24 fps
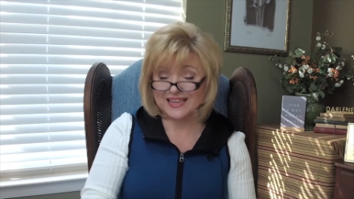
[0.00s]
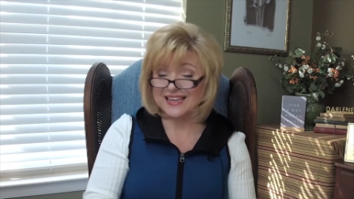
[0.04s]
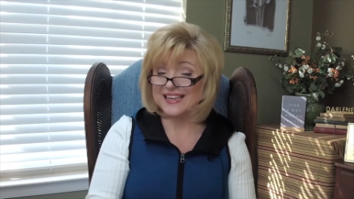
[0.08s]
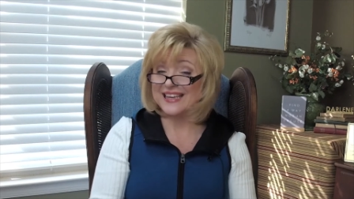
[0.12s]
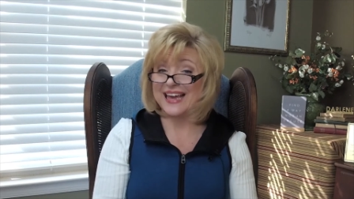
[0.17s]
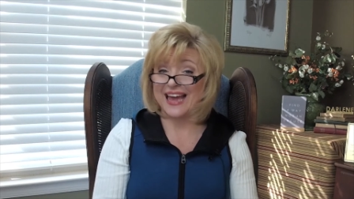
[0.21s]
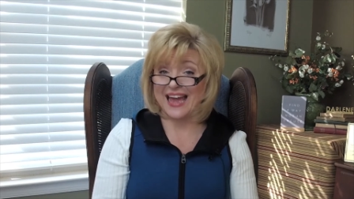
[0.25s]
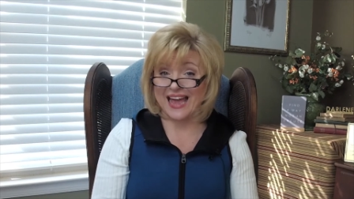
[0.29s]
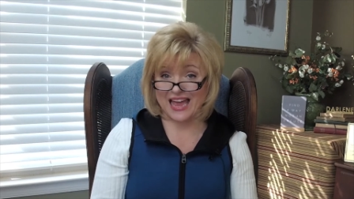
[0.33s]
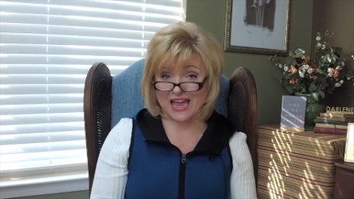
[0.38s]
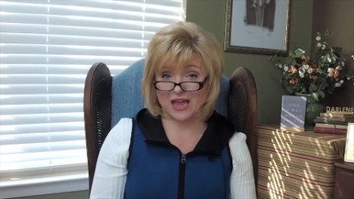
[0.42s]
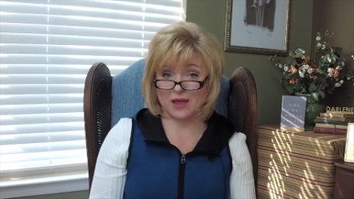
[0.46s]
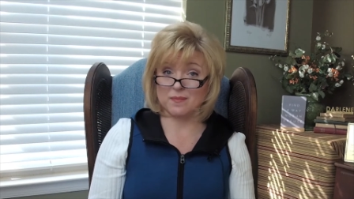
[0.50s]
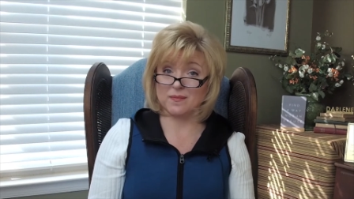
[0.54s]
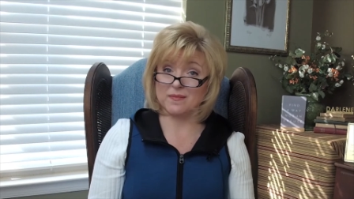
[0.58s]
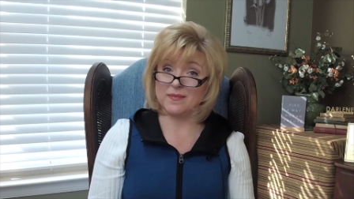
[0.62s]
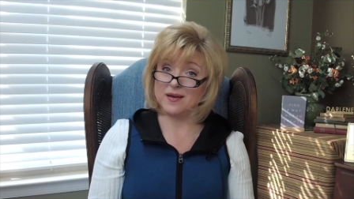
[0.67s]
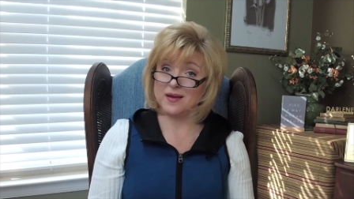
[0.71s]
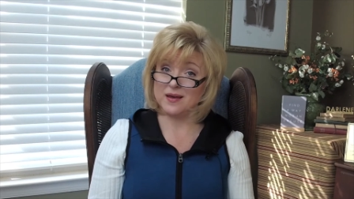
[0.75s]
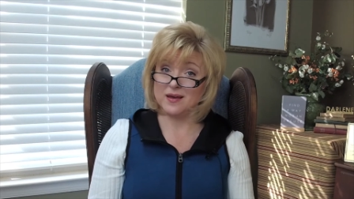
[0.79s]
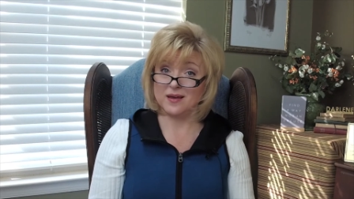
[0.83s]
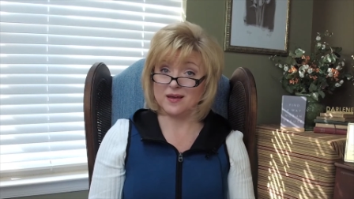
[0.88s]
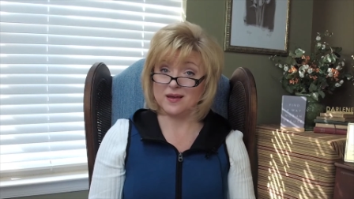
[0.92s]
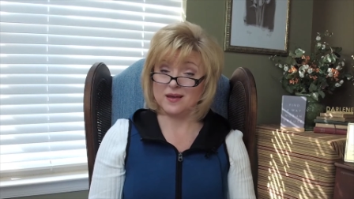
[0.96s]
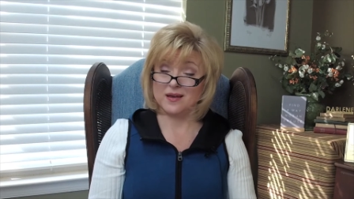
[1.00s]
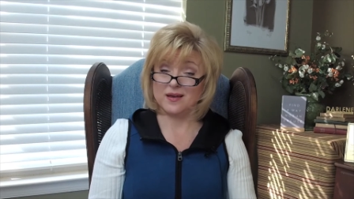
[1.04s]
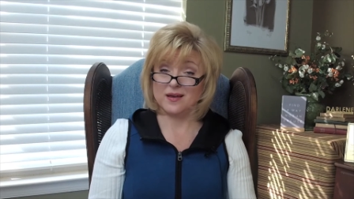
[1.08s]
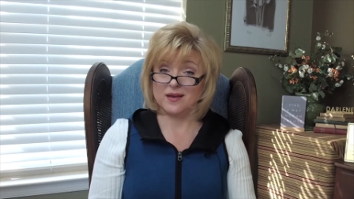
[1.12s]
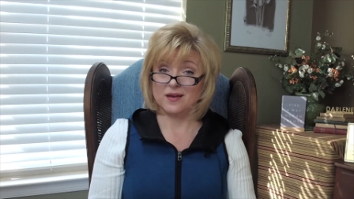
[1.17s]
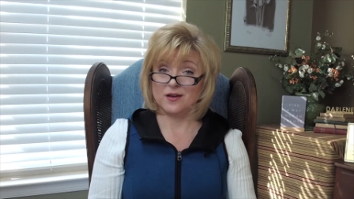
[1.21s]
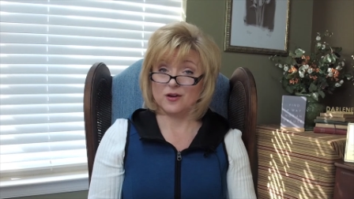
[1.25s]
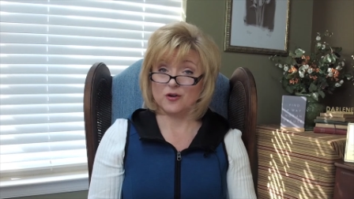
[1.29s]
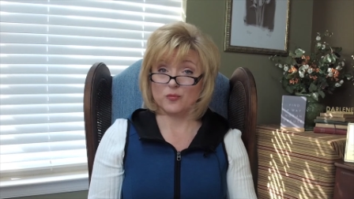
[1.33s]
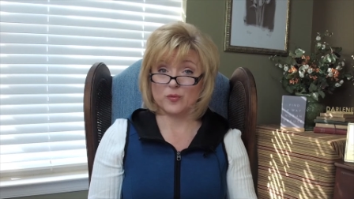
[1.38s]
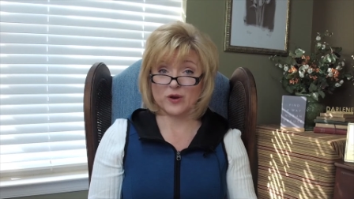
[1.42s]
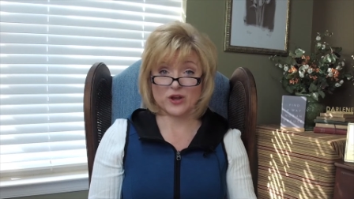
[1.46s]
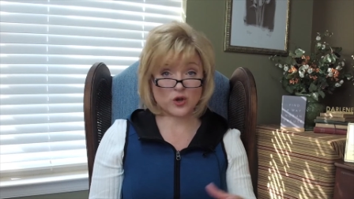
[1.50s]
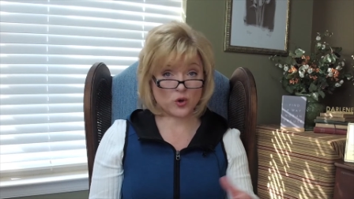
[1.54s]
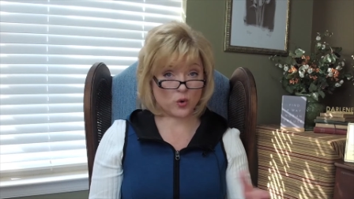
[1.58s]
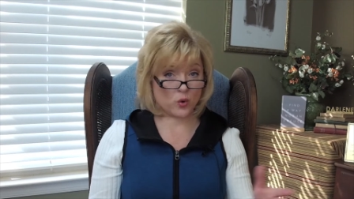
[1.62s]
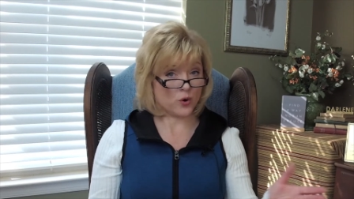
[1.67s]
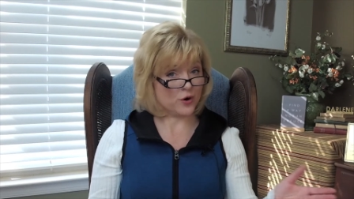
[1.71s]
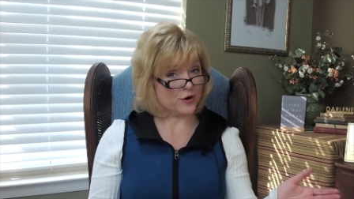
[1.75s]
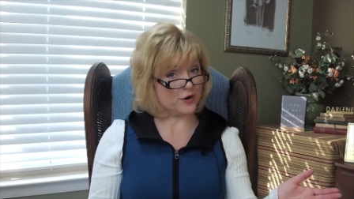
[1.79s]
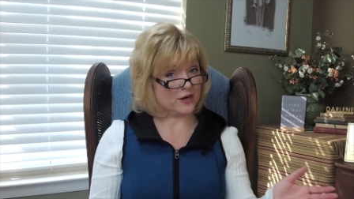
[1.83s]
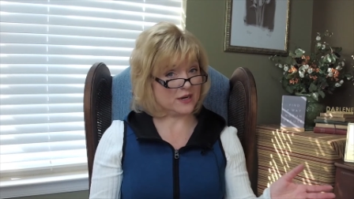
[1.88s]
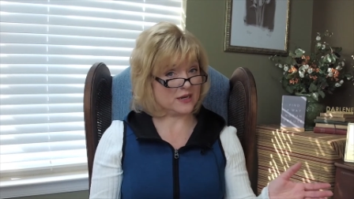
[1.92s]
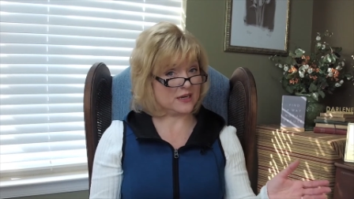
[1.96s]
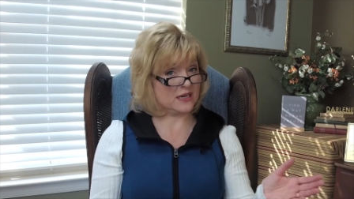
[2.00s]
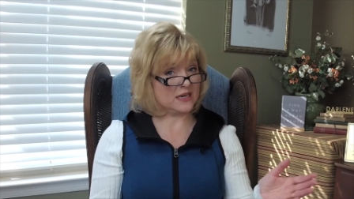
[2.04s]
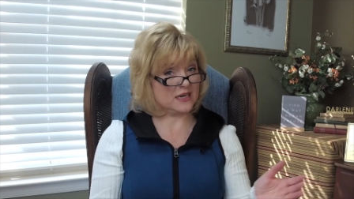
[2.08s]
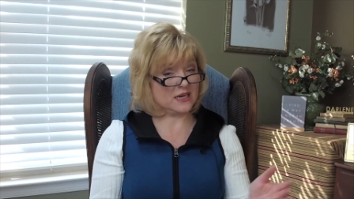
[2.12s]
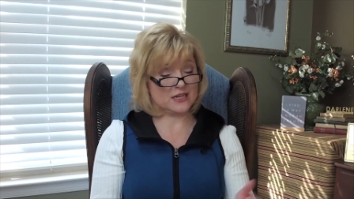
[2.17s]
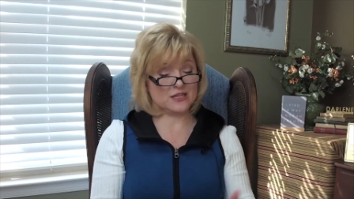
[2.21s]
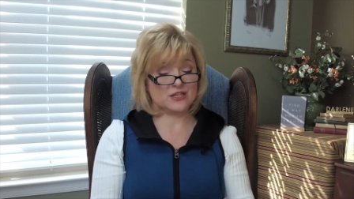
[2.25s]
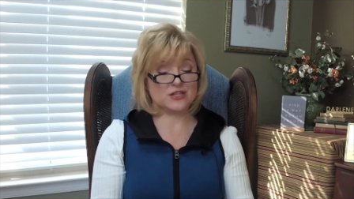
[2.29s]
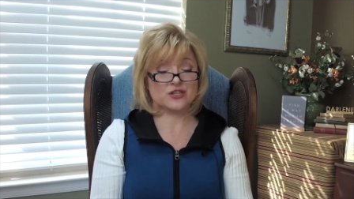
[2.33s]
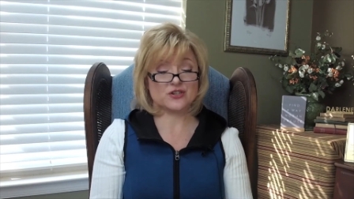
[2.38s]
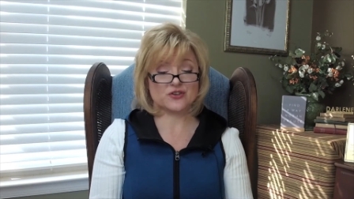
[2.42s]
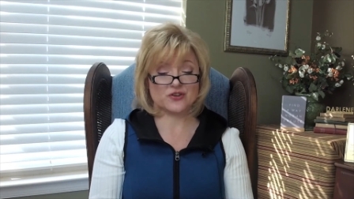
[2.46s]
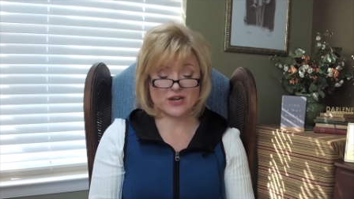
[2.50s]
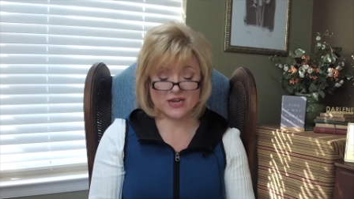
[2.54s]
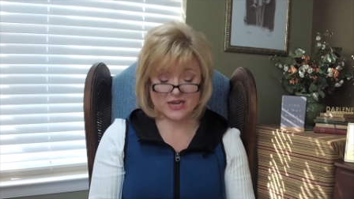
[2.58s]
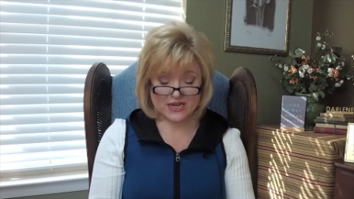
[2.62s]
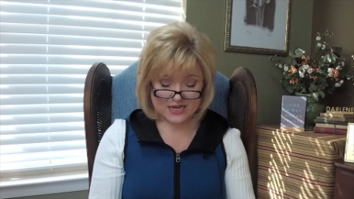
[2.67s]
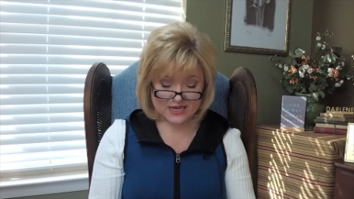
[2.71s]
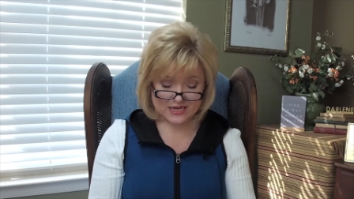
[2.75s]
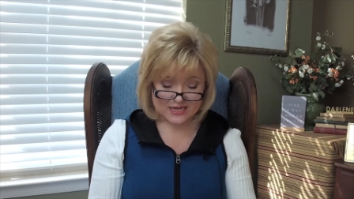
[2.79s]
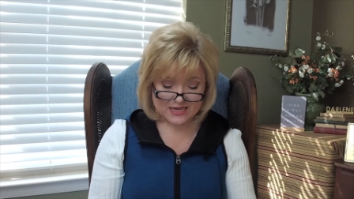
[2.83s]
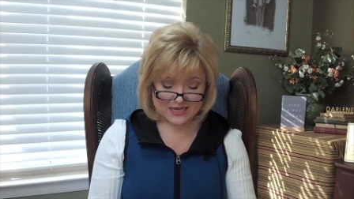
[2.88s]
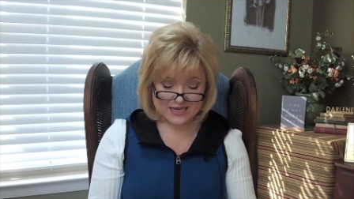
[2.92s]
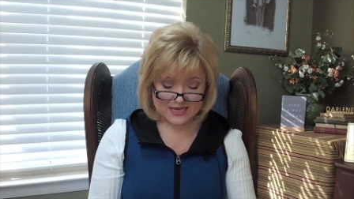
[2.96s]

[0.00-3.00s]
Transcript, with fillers: game recorded in history